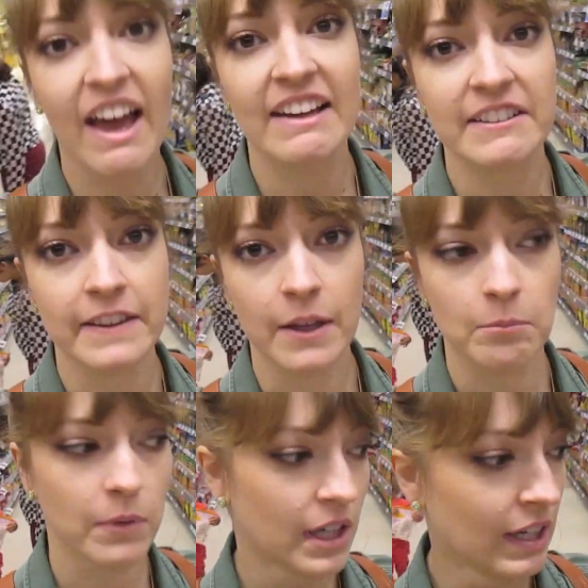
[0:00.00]
Hated
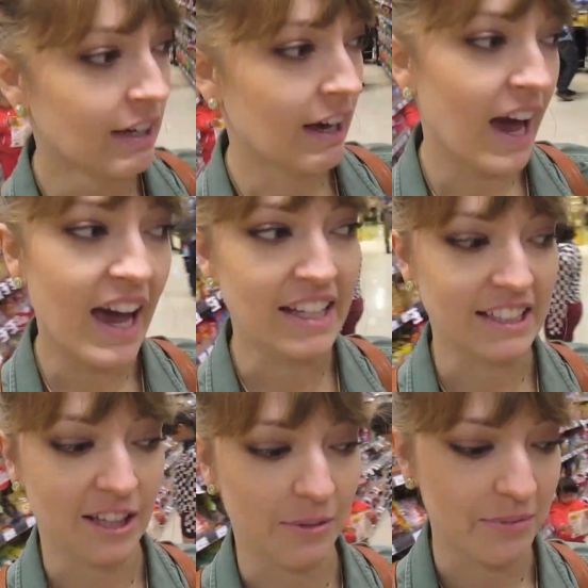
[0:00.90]
them.
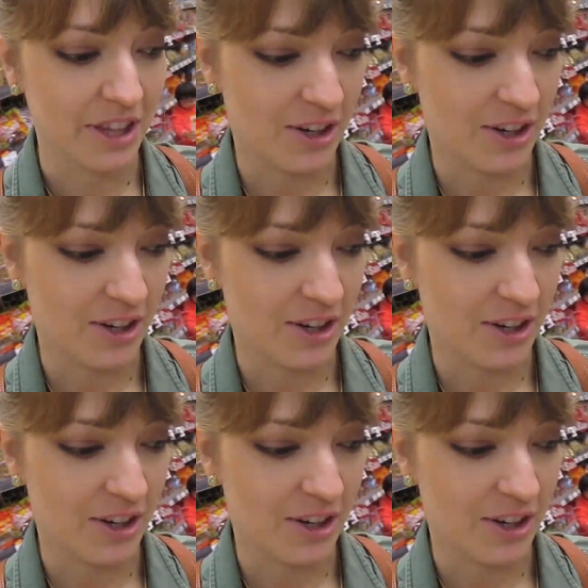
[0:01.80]
Hated them.